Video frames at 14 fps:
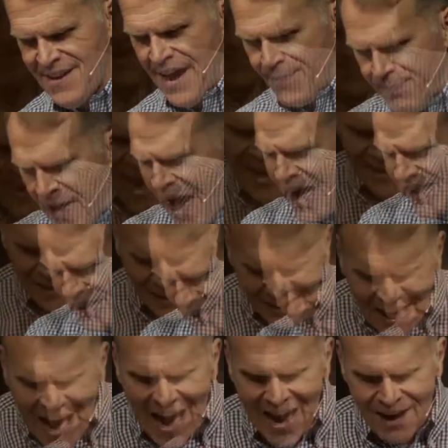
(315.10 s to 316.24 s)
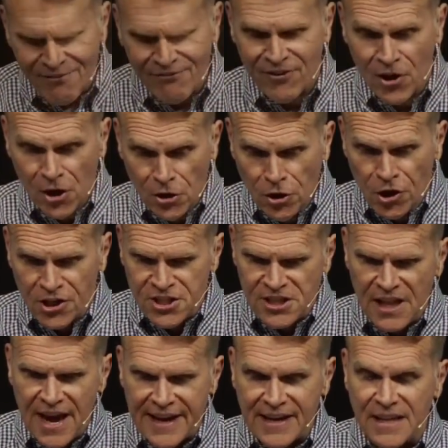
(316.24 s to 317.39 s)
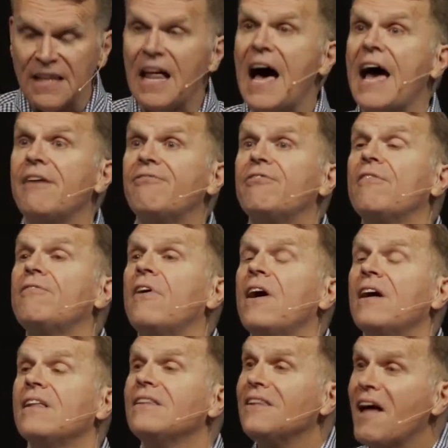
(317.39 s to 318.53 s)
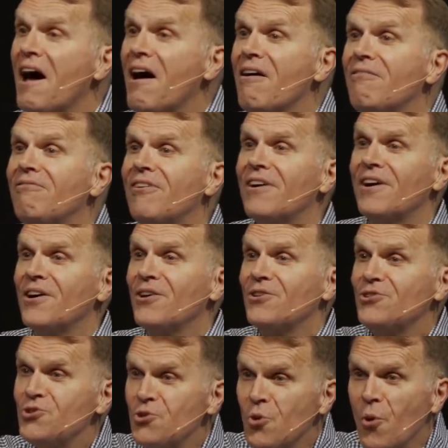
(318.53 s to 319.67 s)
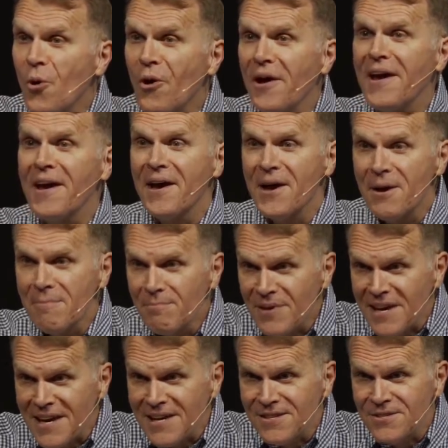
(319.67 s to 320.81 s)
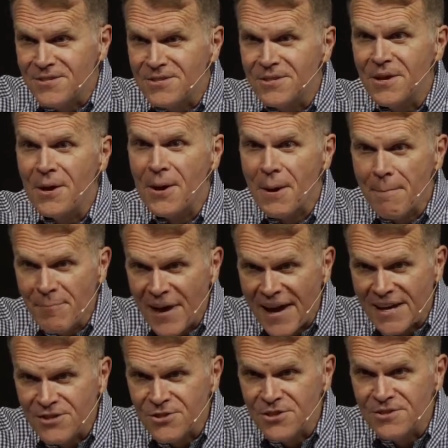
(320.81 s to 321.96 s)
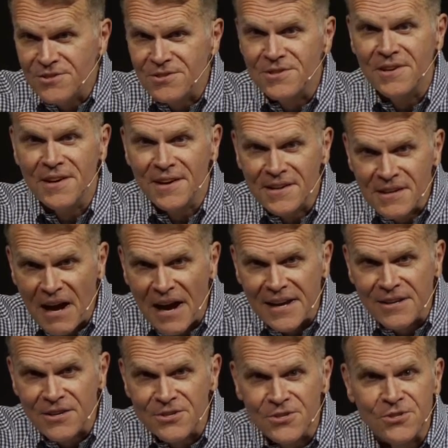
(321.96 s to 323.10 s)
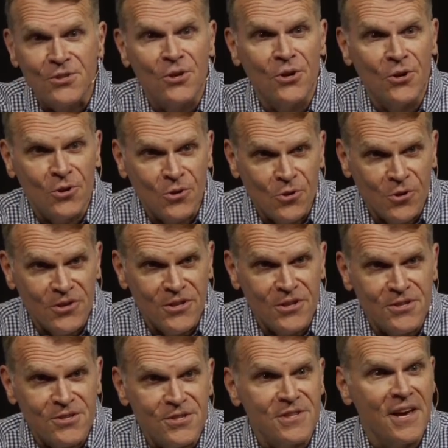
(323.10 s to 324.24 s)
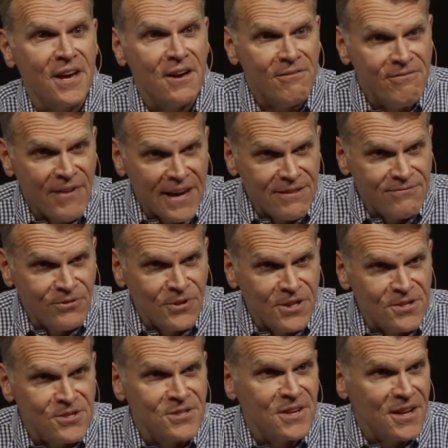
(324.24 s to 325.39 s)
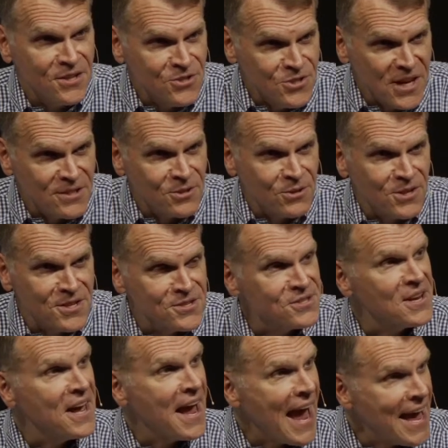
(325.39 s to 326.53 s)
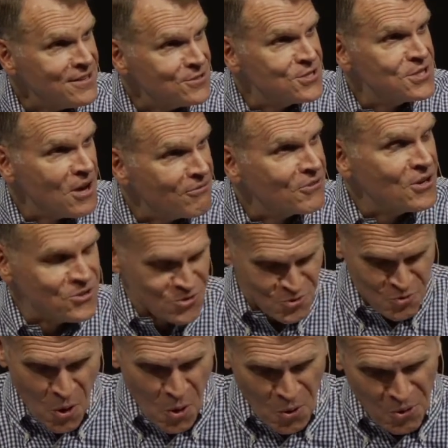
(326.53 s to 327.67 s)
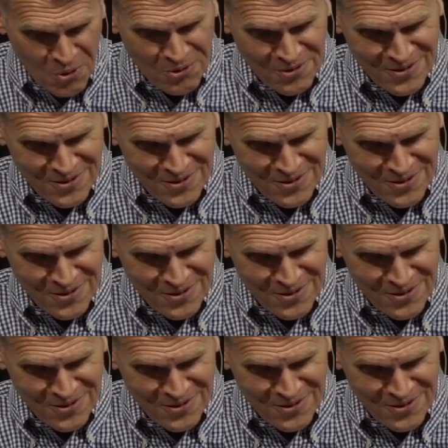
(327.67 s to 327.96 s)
And that life looks like a life of love, joy, peace, patience, kindness, goodness, faithfulness, gentleness, and self-control.